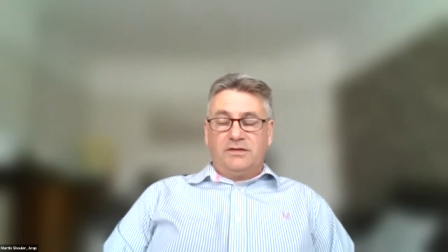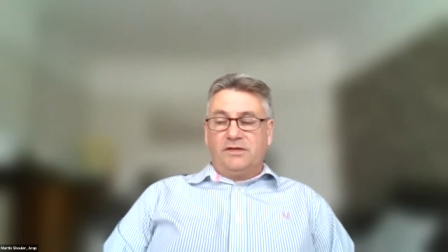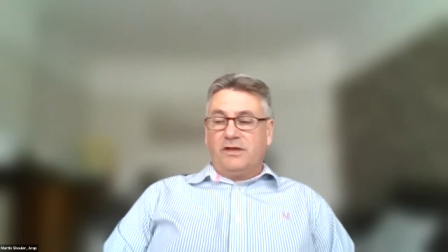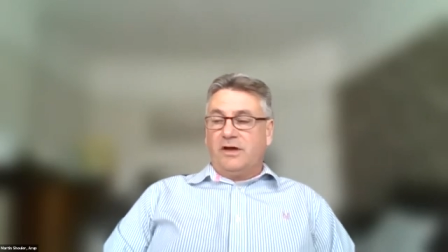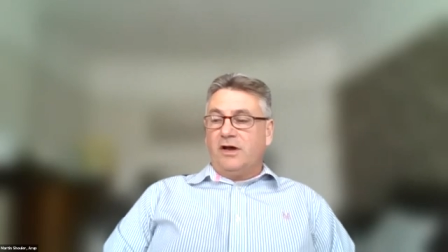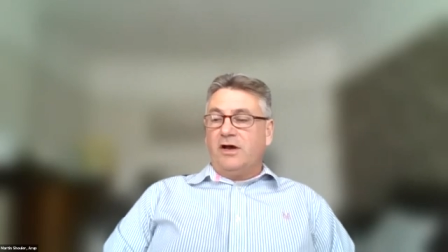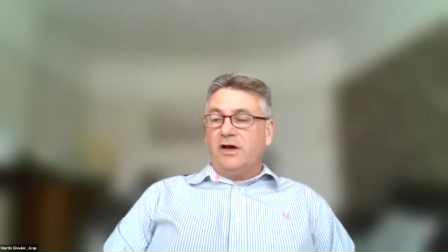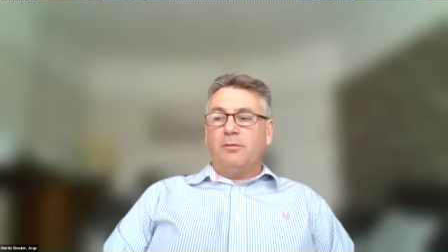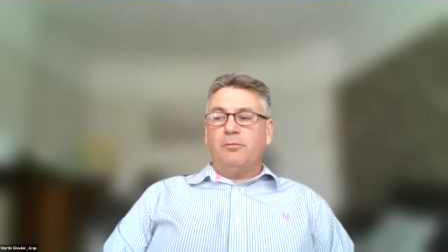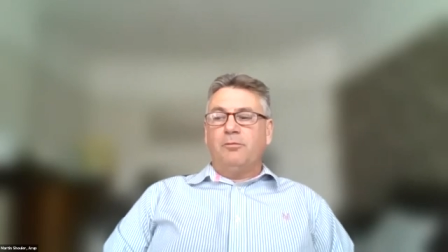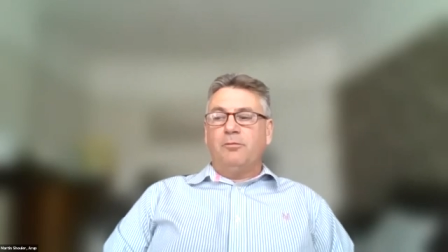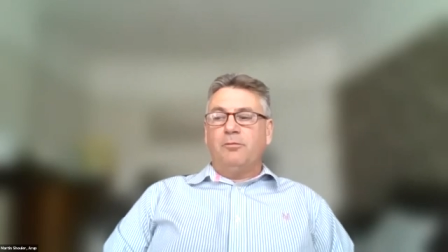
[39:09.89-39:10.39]

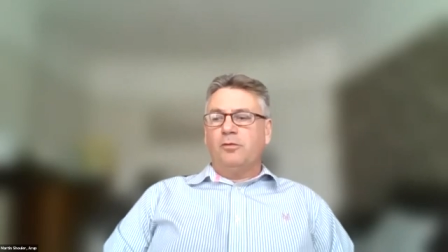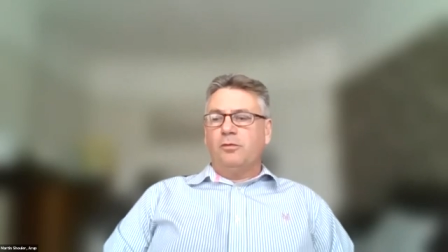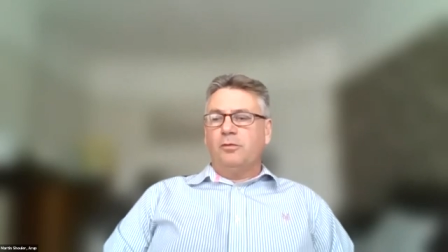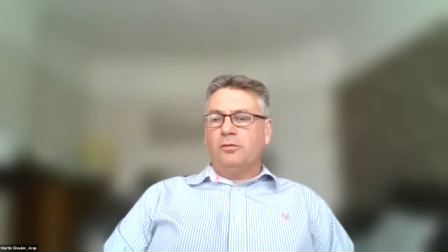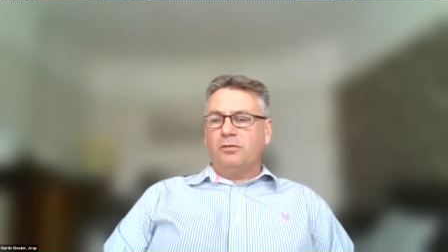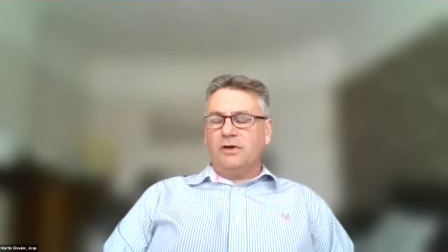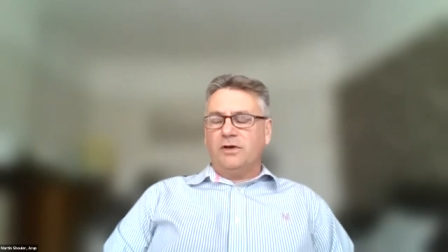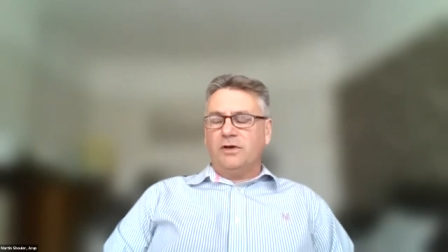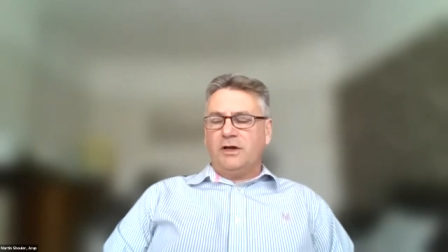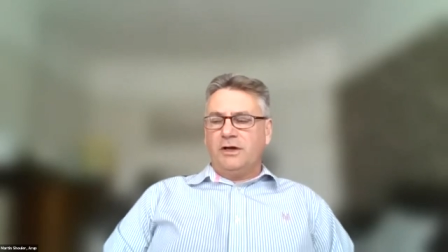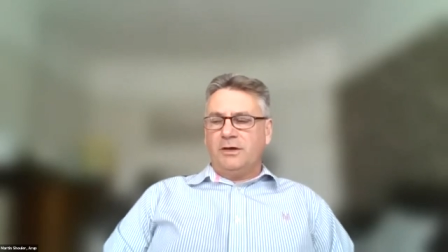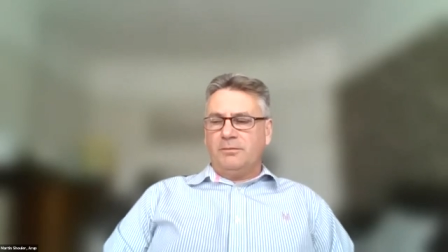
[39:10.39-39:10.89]
the
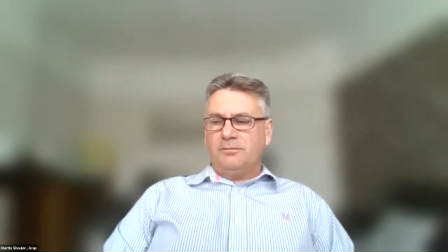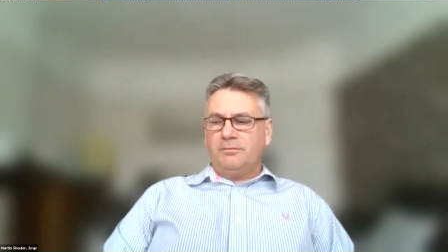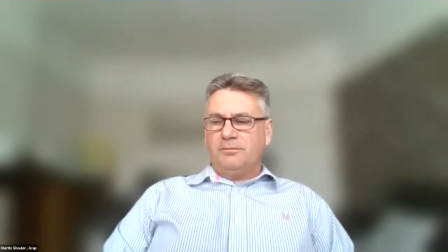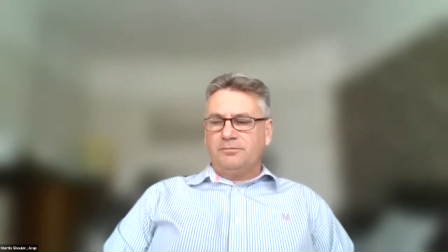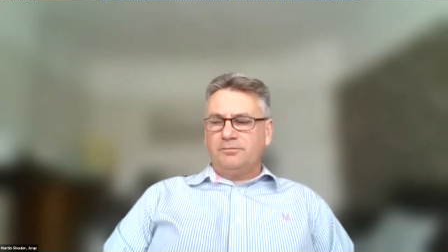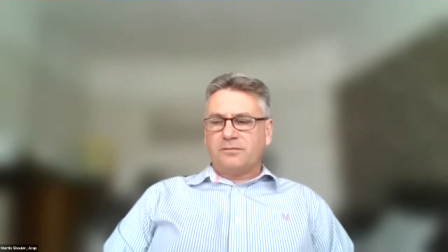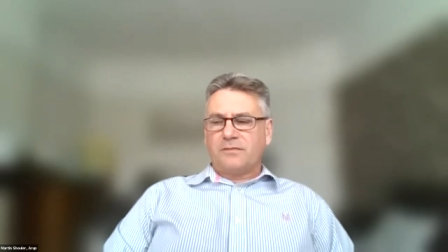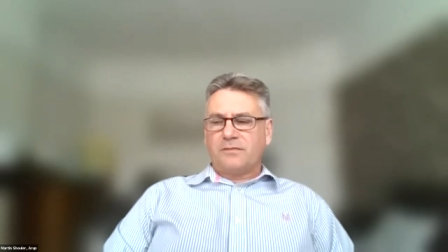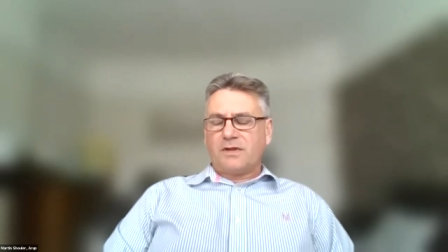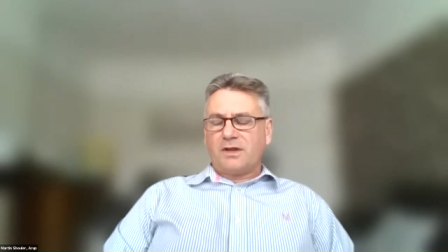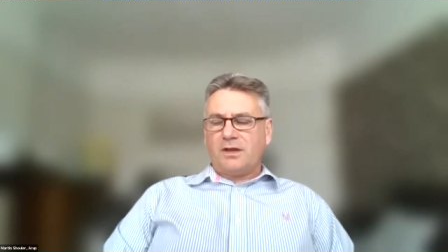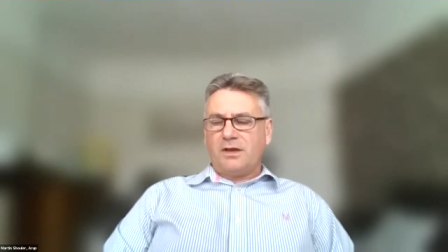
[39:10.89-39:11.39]
humble,
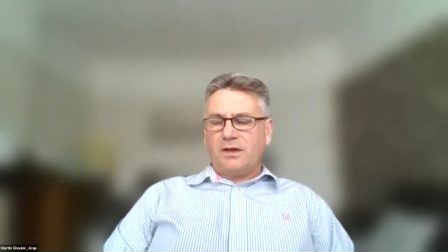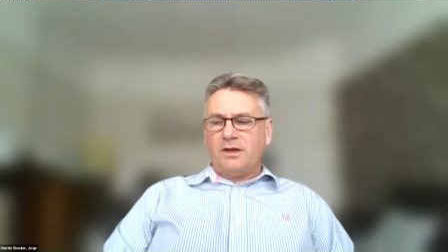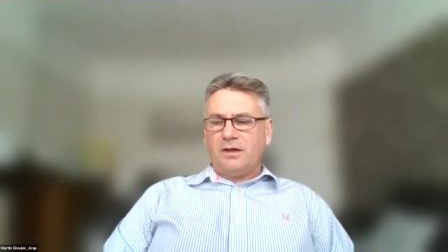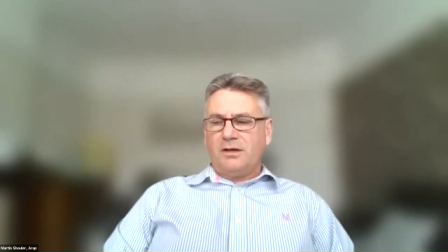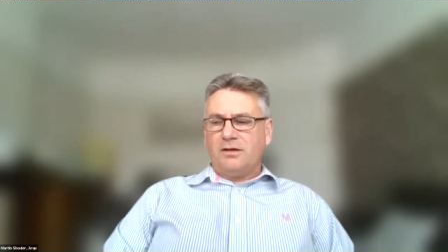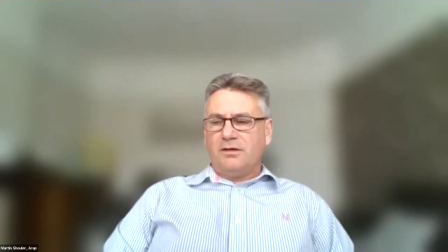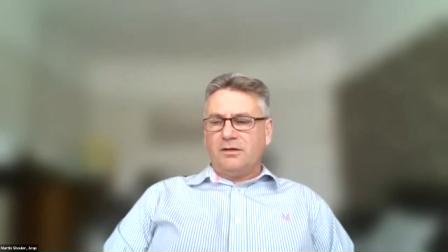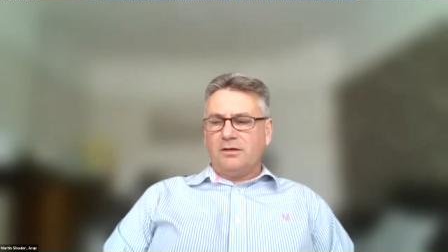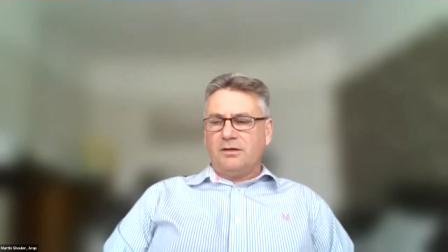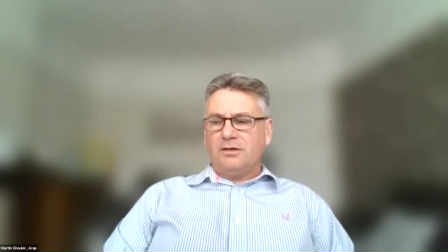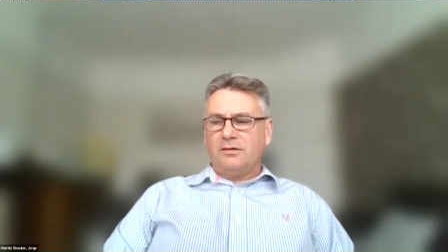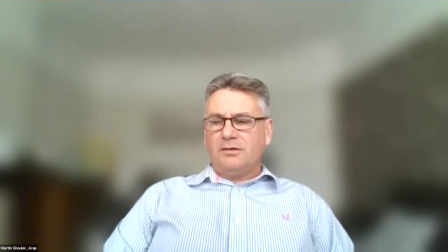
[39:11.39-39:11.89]
um,
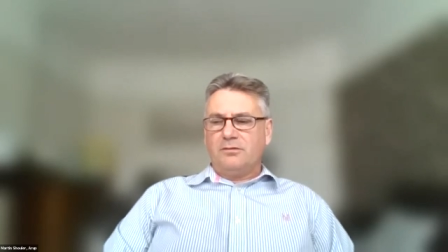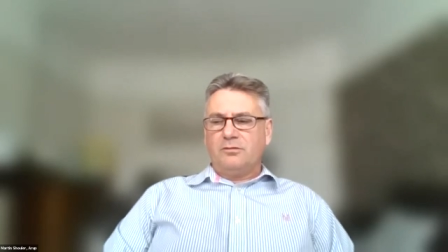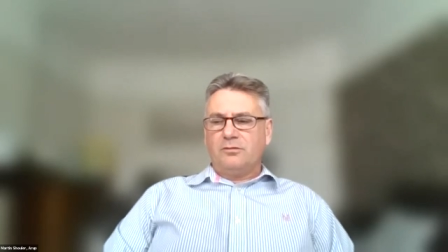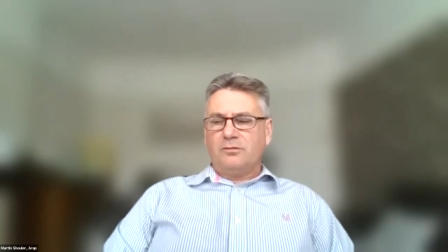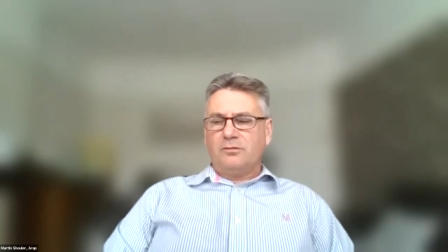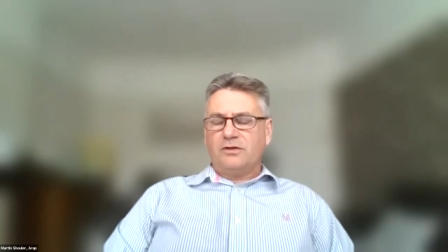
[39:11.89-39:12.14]
uh,